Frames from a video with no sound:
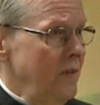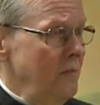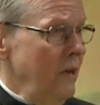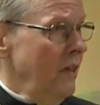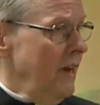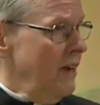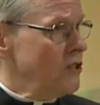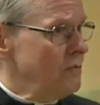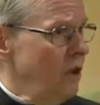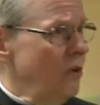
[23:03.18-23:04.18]
ability, I
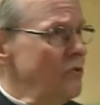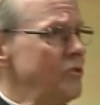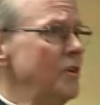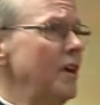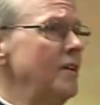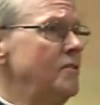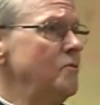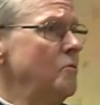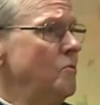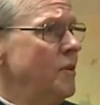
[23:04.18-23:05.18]
suppose,
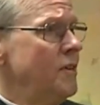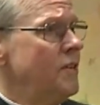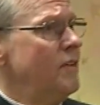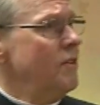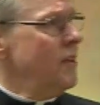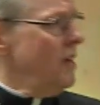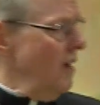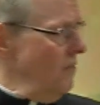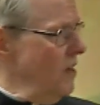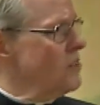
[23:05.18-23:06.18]
to continue the
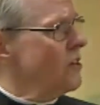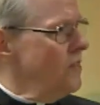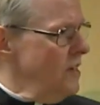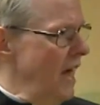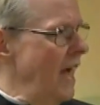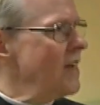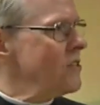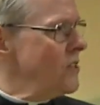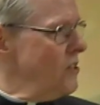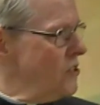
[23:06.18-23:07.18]
governance of the
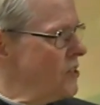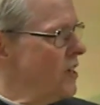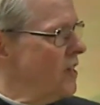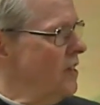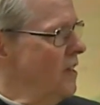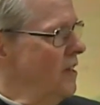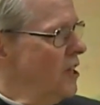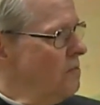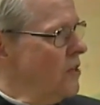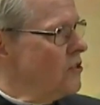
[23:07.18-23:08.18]
diocese
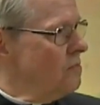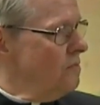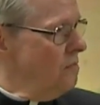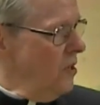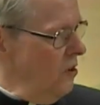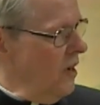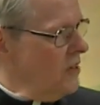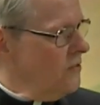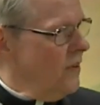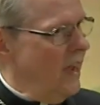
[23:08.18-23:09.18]
that Bishop Malone
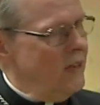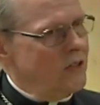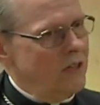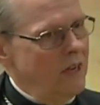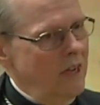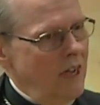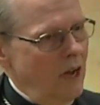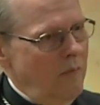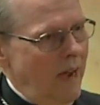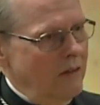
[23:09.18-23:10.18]
has faced,
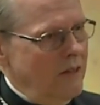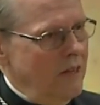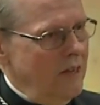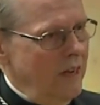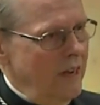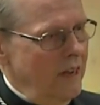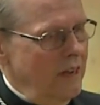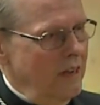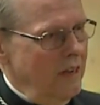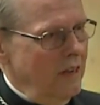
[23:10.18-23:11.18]
about the
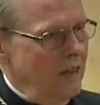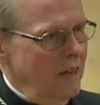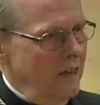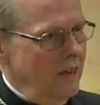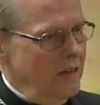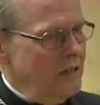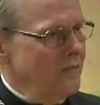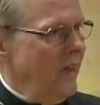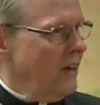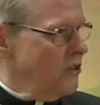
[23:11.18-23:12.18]

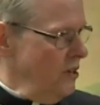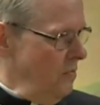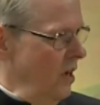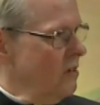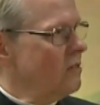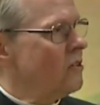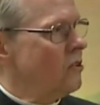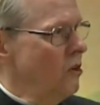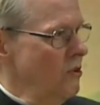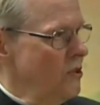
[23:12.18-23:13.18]
disaffection among
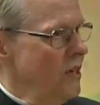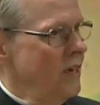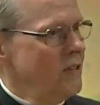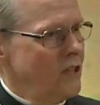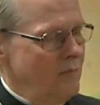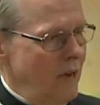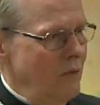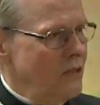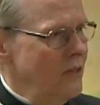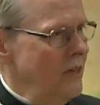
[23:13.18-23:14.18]
clergy and some
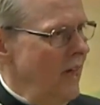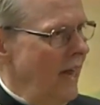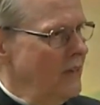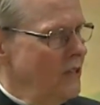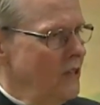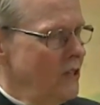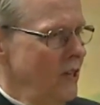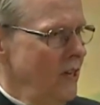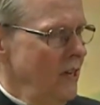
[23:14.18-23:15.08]
members of the diocese.